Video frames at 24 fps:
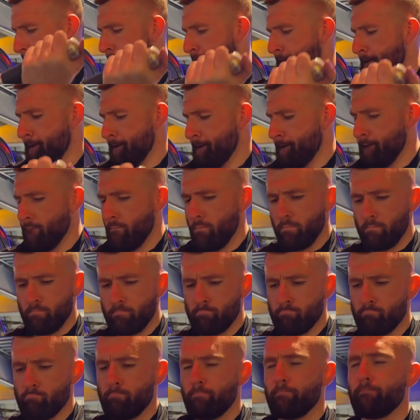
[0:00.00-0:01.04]
think this was
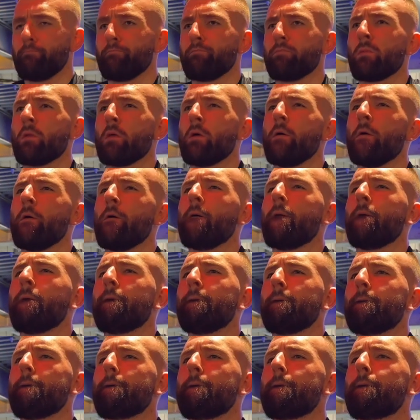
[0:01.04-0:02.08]
is that the hammer strength one?
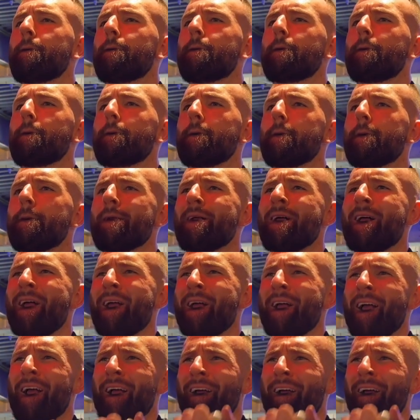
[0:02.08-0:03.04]
I think it is,